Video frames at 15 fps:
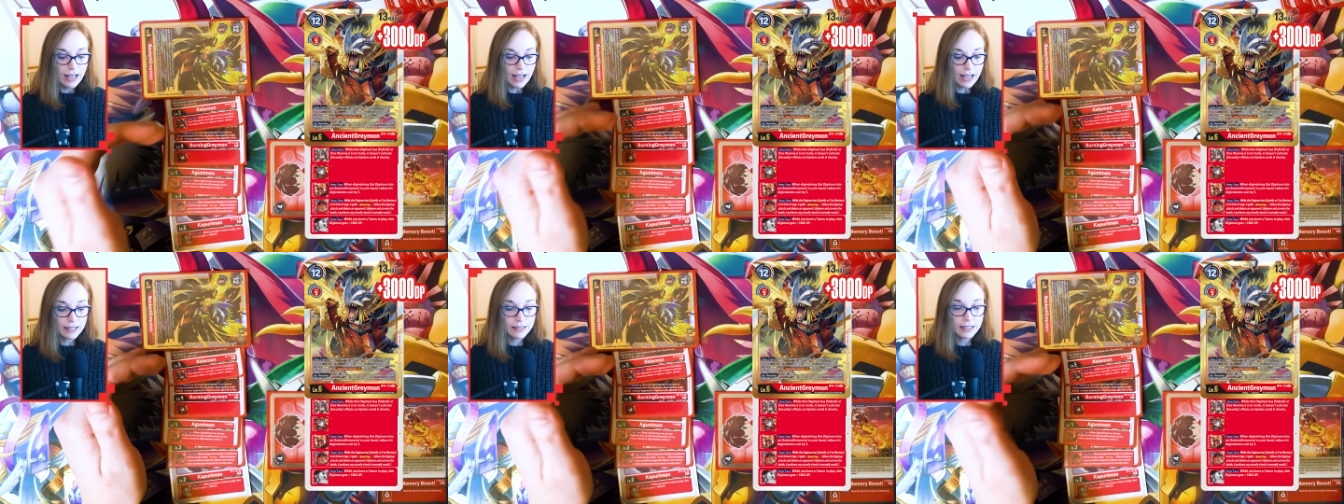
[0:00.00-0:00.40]

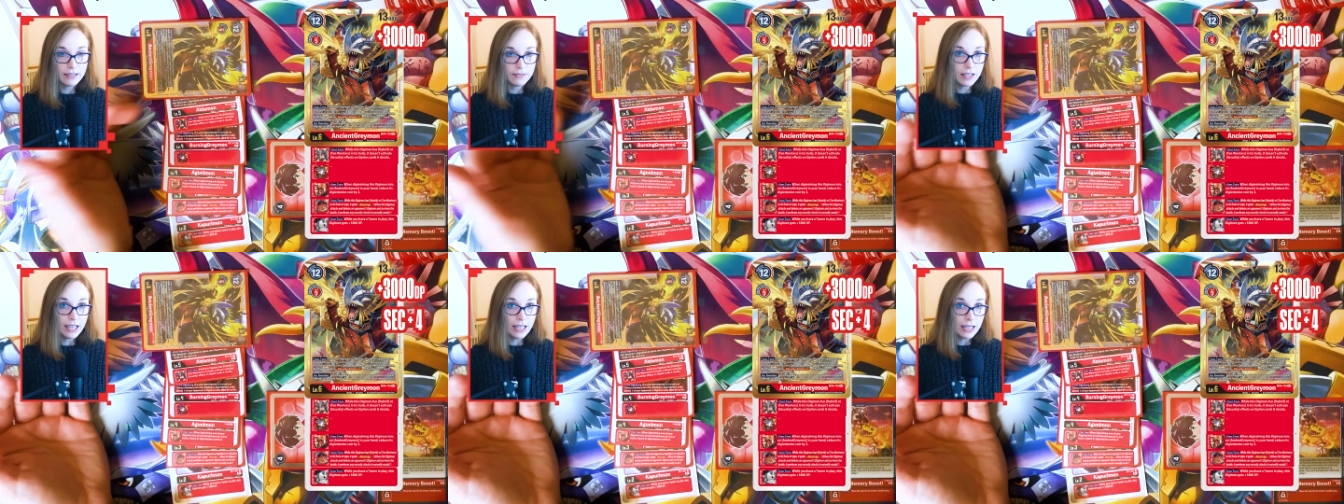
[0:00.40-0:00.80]
And
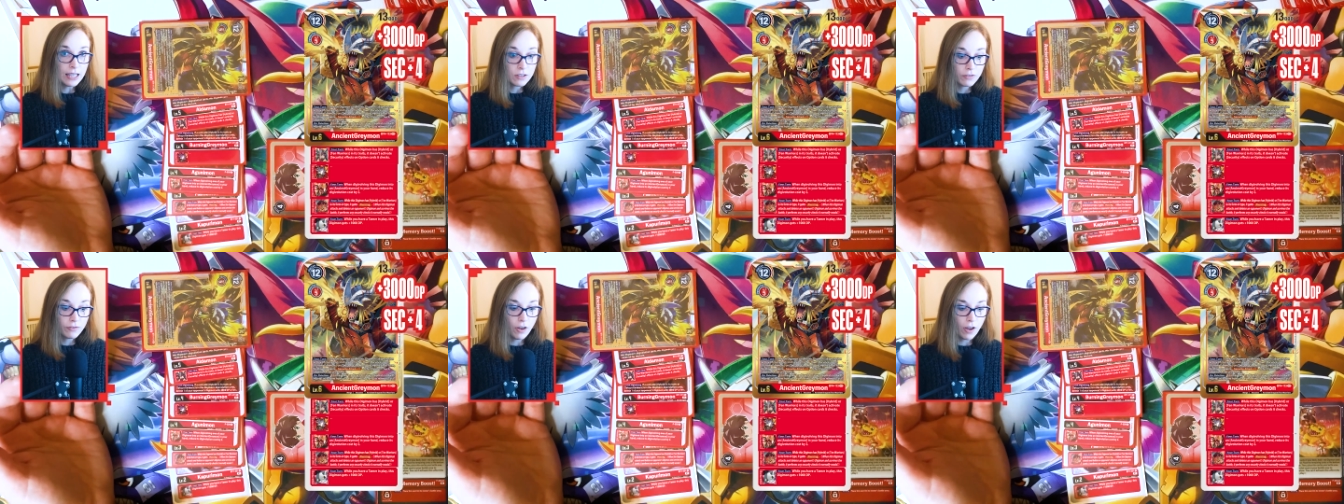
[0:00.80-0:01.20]
it
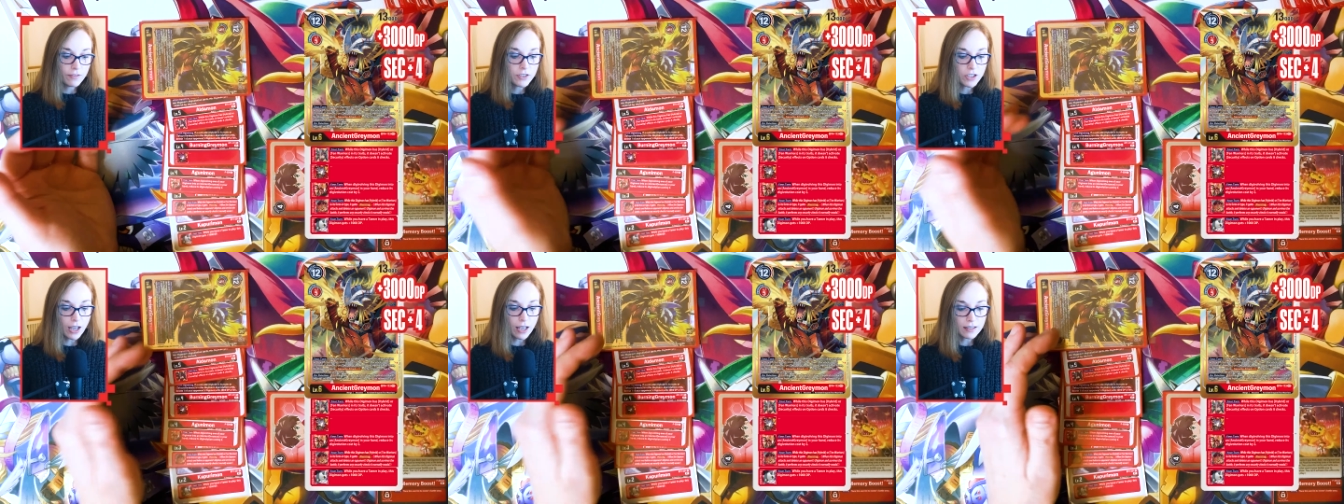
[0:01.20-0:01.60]
is 5
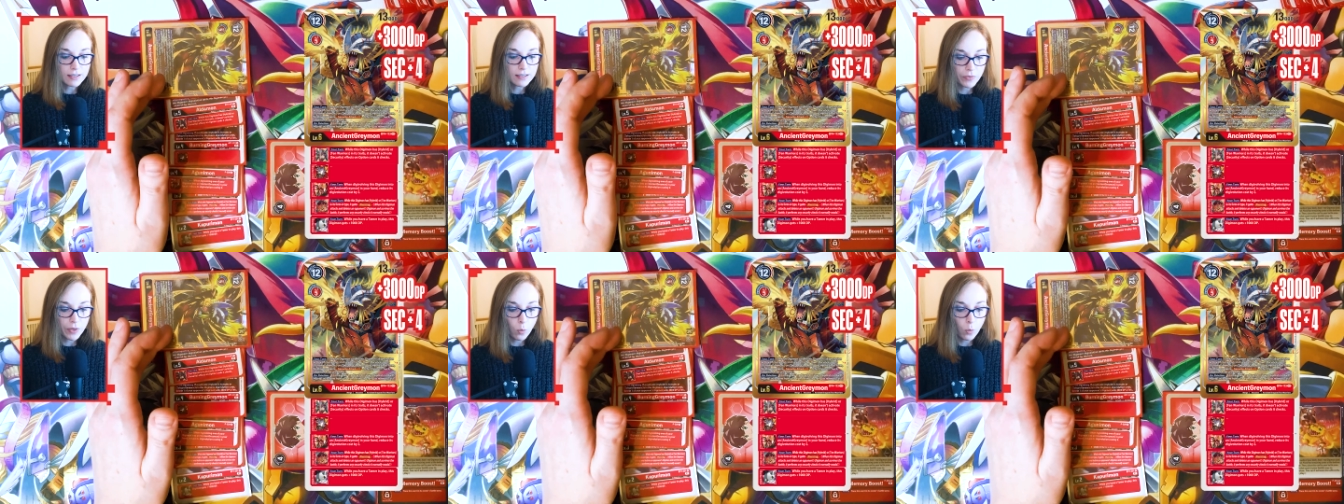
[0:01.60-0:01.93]
checks.